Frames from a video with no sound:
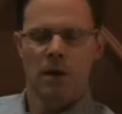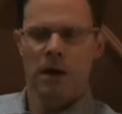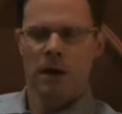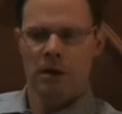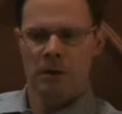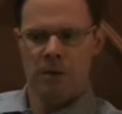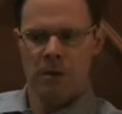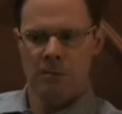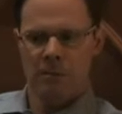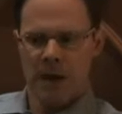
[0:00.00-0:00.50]

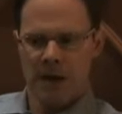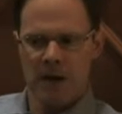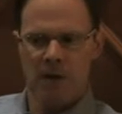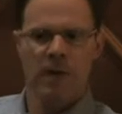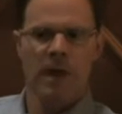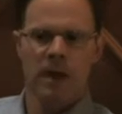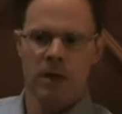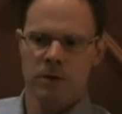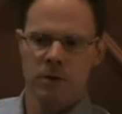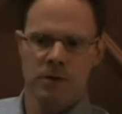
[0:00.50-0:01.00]
Right? The better
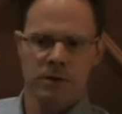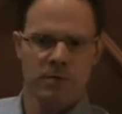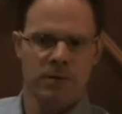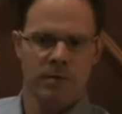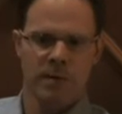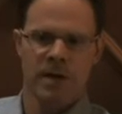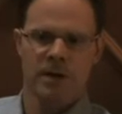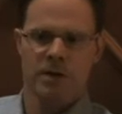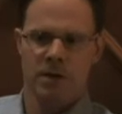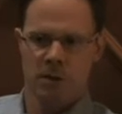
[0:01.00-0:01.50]
they use
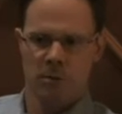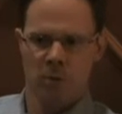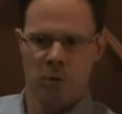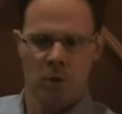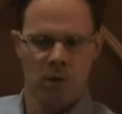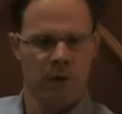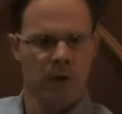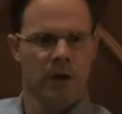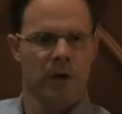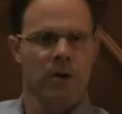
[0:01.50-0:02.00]
information, the
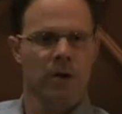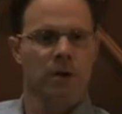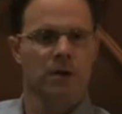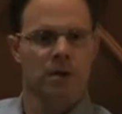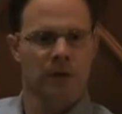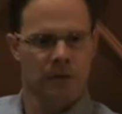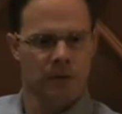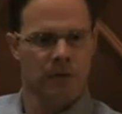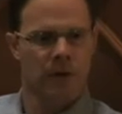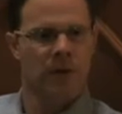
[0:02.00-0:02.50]
more they're going to look
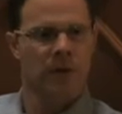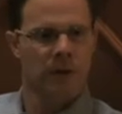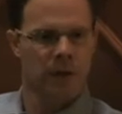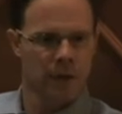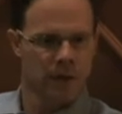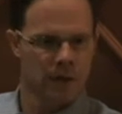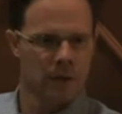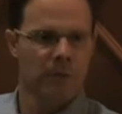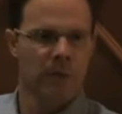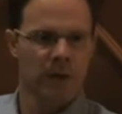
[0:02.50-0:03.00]
different
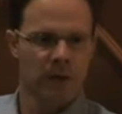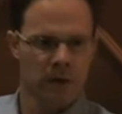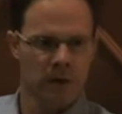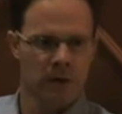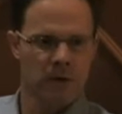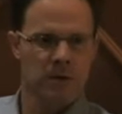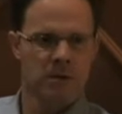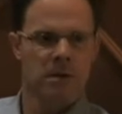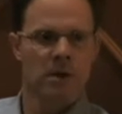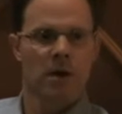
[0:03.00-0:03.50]
than their peers.